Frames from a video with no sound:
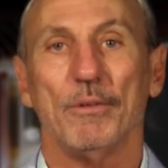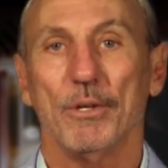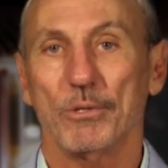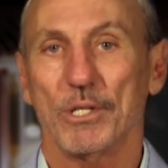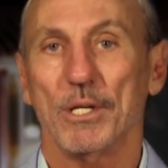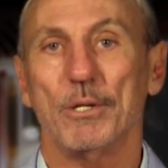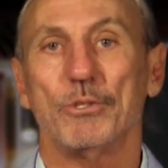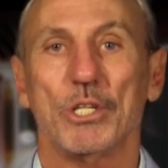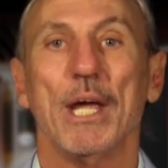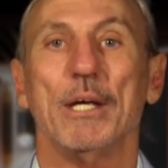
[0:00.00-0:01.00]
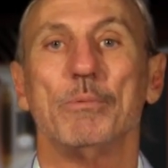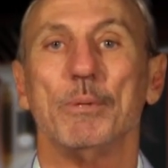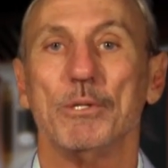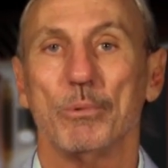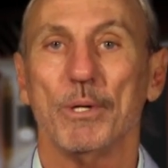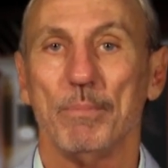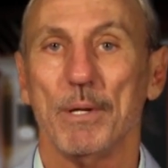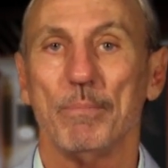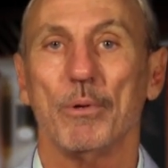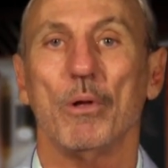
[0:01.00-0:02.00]
There's an interchange between
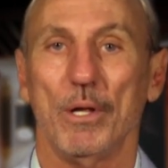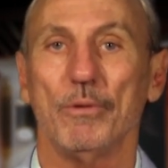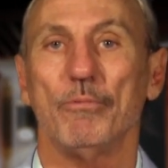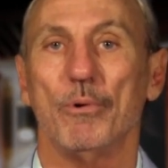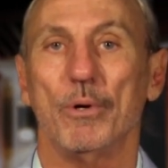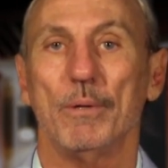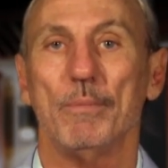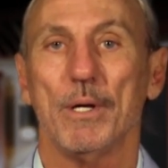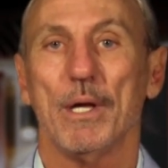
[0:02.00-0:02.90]
people on the forum,